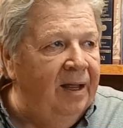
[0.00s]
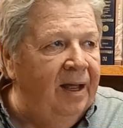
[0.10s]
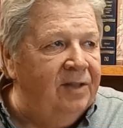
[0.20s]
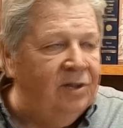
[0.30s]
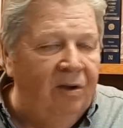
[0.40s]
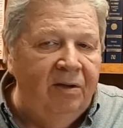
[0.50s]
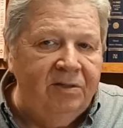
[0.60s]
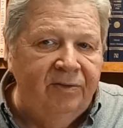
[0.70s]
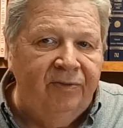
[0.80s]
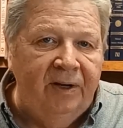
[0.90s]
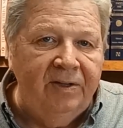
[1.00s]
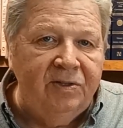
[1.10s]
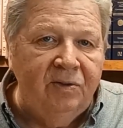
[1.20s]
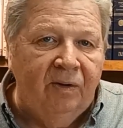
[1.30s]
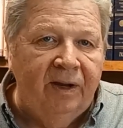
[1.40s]
it's a good, it's a funny
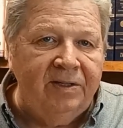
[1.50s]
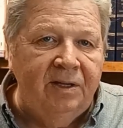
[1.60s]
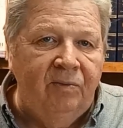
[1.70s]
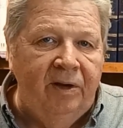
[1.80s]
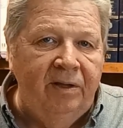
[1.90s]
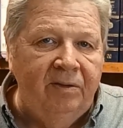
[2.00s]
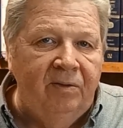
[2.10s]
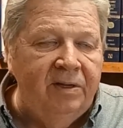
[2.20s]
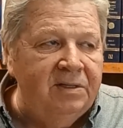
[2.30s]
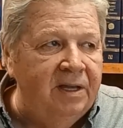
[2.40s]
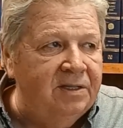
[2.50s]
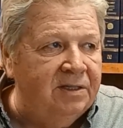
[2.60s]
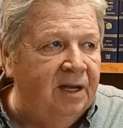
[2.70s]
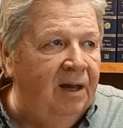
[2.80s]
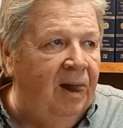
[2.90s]
story. I said, "What are you doing these days?" He
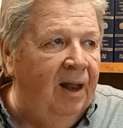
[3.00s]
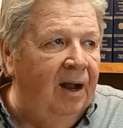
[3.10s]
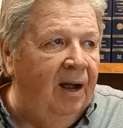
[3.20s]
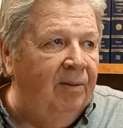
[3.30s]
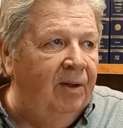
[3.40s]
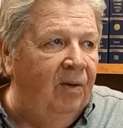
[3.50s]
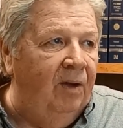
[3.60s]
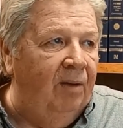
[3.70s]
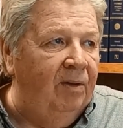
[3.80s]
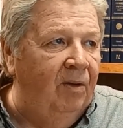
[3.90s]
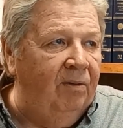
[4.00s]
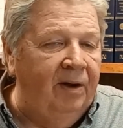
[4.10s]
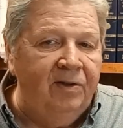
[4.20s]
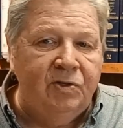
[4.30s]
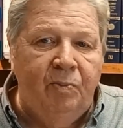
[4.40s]
said, I'm going I'm going
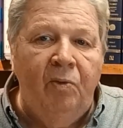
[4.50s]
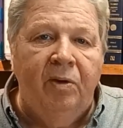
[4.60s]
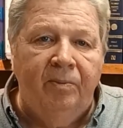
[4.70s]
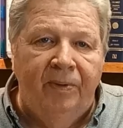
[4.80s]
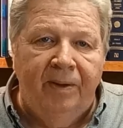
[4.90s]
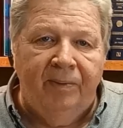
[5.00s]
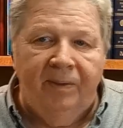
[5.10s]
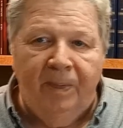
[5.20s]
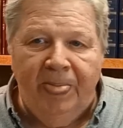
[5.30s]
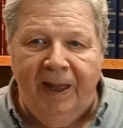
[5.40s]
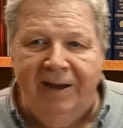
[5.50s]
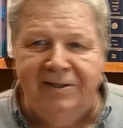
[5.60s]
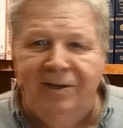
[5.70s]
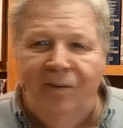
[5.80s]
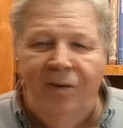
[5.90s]
around spooking people. I
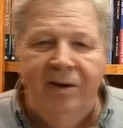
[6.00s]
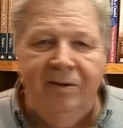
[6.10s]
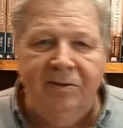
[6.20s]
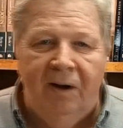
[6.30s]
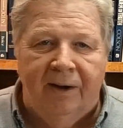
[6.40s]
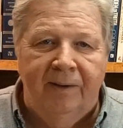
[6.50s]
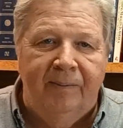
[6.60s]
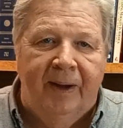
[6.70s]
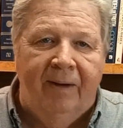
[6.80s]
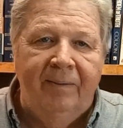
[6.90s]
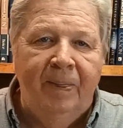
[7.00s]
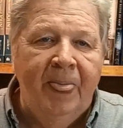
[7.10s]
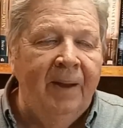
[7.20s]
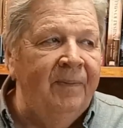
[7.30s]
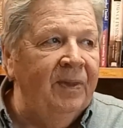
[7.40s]
said, What are you talking about?
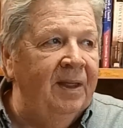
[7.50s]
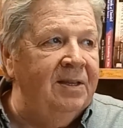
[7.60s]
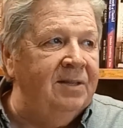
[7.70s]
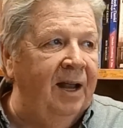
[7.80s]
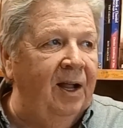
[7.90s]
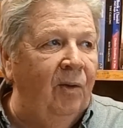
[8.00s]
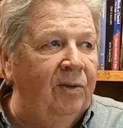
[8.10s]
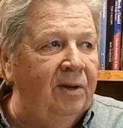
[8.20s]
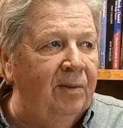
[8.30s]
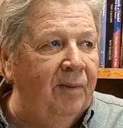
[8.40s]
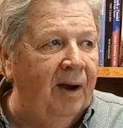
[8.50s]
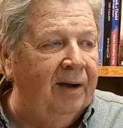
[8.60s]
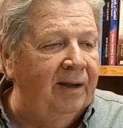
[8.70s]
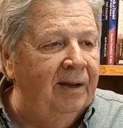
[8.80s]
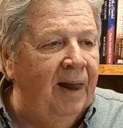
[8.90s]
He said, I go into the
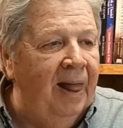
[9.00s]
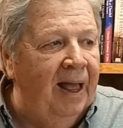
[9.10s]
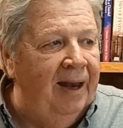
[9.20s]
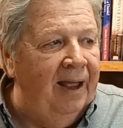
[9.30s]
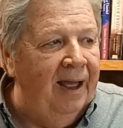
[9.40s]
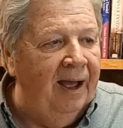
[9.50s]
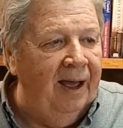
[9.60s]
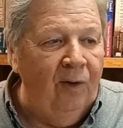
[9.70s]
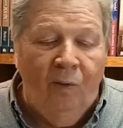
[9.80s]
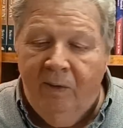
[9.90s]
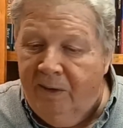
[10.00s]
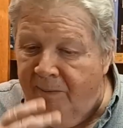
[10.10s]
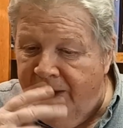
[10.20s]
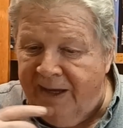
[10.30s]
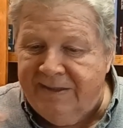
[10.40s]
market and I, I don't wear a
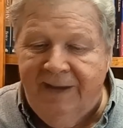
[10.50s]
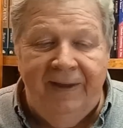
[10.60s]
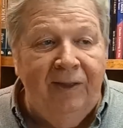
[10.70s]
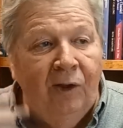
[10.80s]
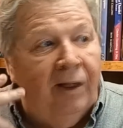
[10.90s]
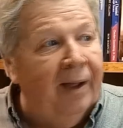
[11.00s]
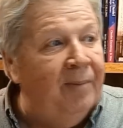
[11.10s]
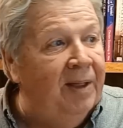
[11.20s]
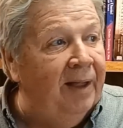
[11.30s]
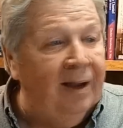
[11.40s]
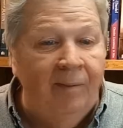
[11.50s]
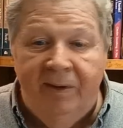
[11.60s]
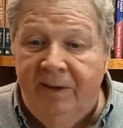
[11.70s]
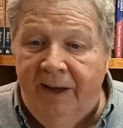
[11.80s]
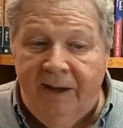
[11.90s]
mask and they look like me like I'm
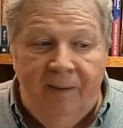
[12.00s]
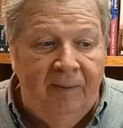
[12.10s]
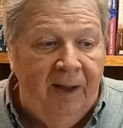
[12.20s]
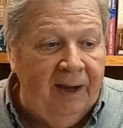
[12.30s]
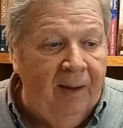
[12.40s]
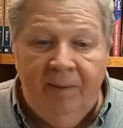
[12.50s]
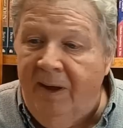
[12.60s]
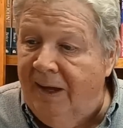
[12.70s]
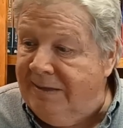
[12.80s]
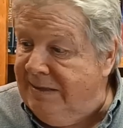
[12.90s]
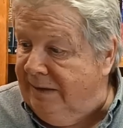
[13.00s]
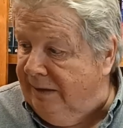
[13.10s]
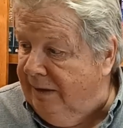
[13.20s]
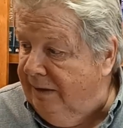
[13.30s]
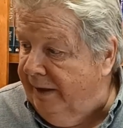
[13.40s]
a, like I'm like I'm
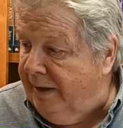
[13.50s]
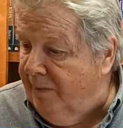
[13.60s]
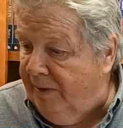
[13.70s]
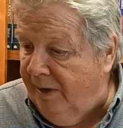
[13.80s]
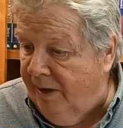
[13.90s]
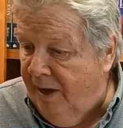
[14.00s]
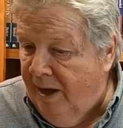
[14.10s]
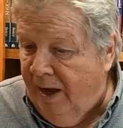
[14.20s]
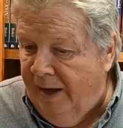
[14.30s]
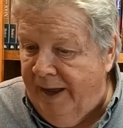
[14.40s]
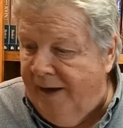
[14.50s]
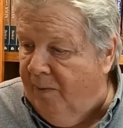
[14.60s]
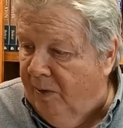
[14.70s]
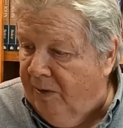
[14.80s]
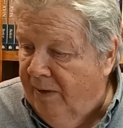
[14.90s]
Godzilla, like I'm a, uh, an
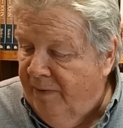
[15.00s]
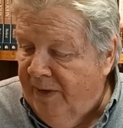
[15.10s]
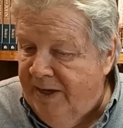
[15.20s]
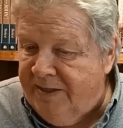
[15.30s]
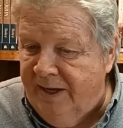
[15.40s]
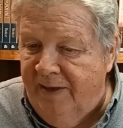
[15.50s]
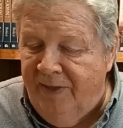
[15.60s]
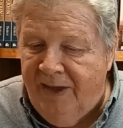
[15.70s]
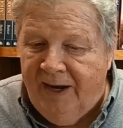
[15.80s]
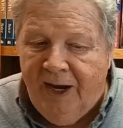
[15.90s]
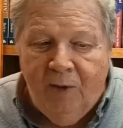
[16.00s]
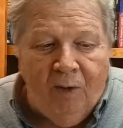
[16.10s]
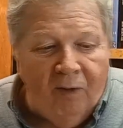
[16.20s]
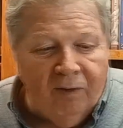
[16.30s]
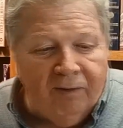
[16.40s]
animal. He said, and then I
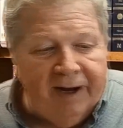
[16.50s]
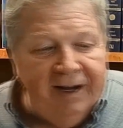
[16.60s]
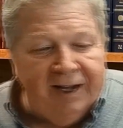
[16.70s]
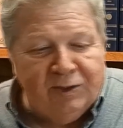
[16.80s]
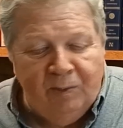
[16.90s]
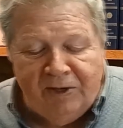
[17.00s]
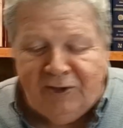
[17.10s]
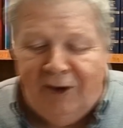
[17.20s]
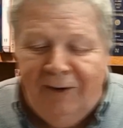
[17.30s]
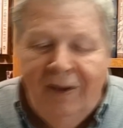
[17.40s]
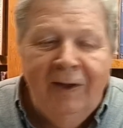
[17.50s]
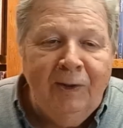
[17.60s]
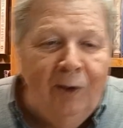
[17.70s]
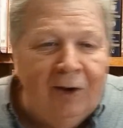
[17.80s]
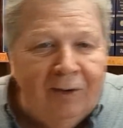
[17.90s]
go over right next to them and start
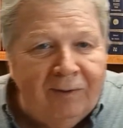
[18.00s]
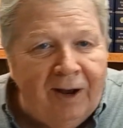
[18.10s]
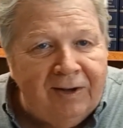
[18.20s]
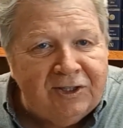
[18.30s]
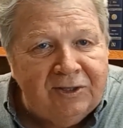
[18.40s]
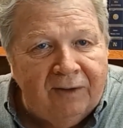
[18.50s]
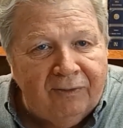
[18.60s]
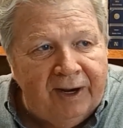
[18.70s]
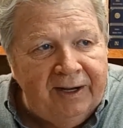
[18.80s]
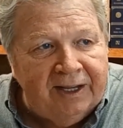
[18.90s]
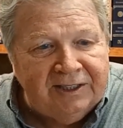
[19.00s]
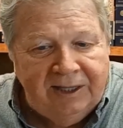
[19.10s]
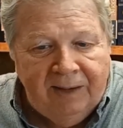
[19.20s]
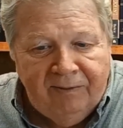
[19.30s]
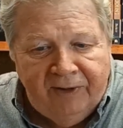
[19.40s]
looking around and stuff right next to
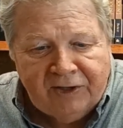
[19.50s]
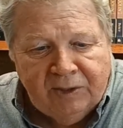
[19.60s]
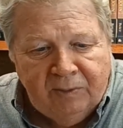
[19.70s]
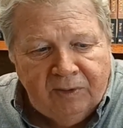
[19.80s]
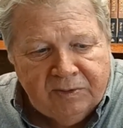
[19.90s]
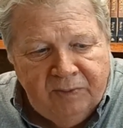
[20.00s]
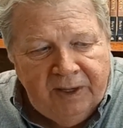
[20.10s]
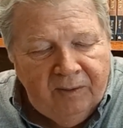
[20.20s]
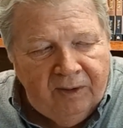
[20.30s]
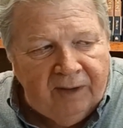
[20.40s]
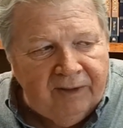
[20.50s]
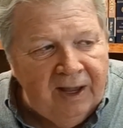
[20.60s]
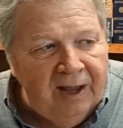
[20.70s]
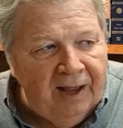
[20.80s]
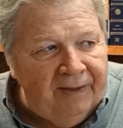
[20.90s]
them, vegetables, meat, whatever,
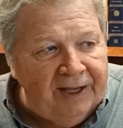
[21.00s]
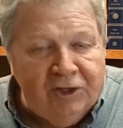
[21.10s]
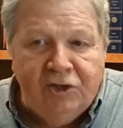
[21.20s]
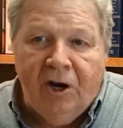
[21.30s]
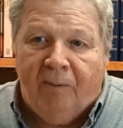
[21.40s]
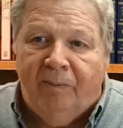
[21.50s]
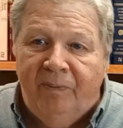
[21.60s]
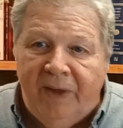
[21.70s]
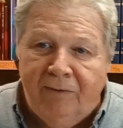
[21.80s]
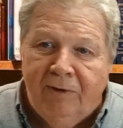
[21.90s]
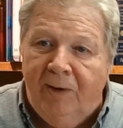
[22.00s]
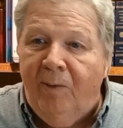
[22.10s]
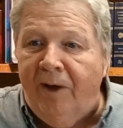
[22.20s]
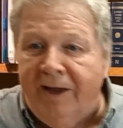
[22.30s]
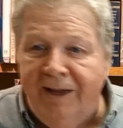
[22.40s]
and they jump, they run
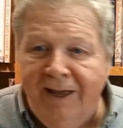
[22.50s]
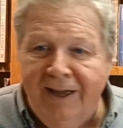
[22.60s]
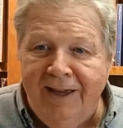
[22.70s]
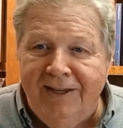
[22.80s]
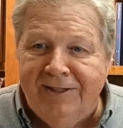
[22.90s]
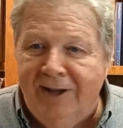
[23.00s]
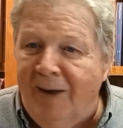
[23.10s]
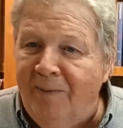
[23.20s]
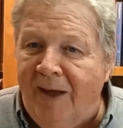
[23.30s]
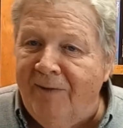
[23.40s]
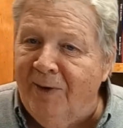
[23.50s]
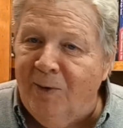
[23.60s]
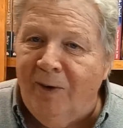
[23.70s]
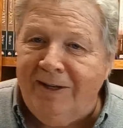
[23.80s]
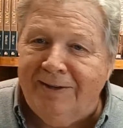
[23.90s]
away. He said, I'm having a
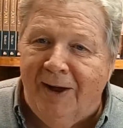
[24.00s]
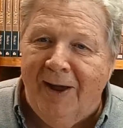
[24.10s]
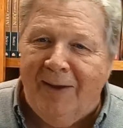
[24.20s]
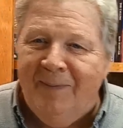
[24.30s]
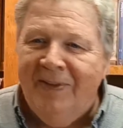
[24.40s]
great time.